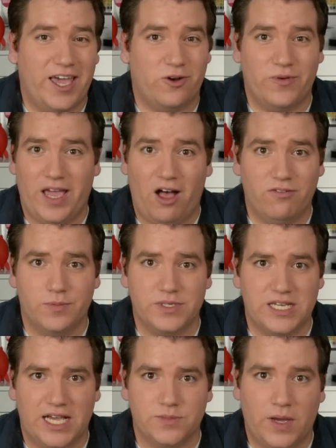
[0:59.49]
and
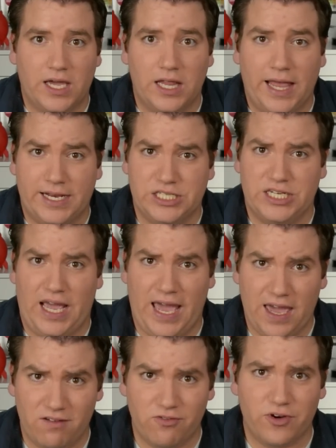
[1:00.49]
re-alphabetize my collection
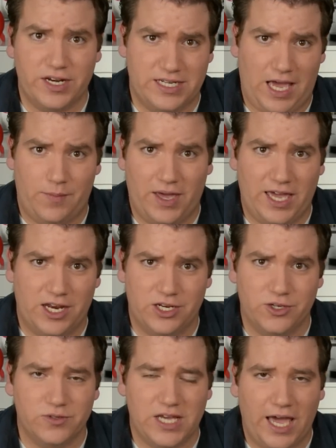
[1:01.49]
every time I get a
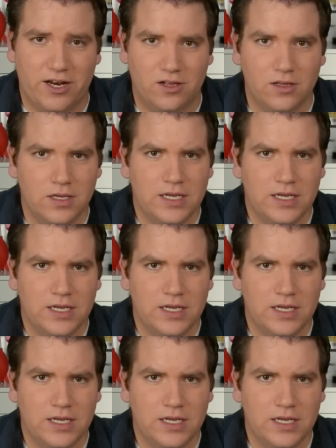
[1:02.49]
new title.